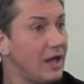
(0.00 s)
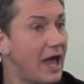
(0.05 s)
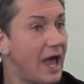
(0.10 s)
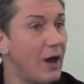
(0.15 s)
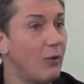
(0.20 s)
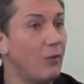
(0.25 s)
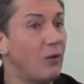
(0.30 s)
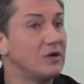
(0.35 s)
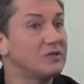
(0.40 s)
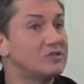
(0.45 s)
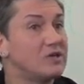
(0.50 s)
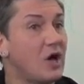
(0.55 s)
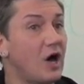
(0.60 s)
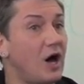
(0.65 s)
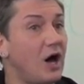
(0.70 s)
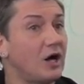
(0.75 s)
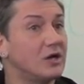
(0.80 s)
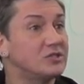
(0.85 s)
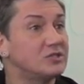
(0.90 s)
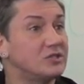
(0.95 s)
And once the
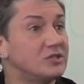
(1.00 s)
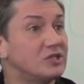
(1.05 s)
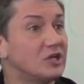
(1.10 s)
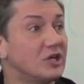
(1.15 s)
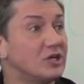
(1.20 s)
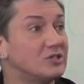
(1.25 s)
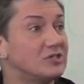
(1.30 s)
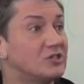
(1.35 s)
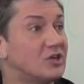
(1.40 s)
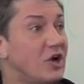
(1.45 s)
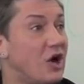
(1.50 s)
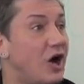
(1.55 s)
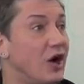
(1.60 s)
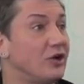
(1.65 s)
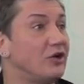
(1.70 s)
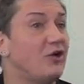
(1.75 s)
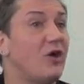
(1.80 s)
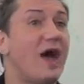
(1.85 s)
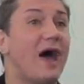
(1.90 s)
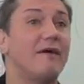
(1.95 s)
oxygen's gone,
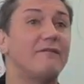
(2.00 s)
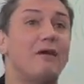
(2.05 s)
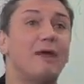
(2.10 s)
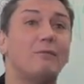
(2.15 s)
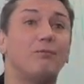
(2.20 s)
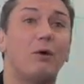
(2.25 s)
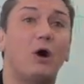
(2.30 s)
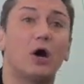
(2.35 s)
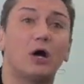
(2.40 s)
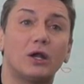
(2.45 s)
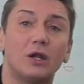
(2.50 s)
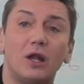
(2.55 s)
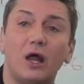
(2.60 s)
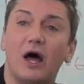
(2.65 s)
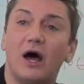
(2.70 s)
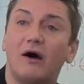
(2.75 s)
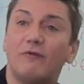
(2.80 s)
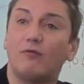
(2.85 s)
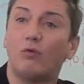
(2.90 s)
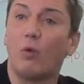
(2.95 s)
you have a bottle
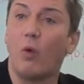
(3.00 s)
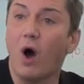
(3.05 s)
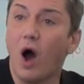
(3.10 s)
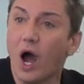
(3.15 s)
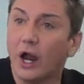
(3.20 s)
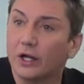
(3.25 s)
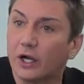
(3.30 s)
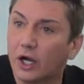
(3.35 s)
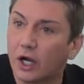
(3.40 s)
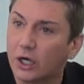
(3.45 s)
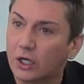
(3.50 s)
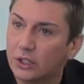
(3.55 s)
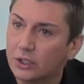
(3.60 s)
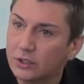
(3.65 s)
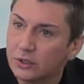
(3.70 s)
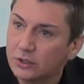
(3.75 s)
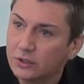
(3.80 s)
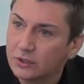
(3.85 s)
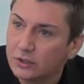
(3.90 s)
of water.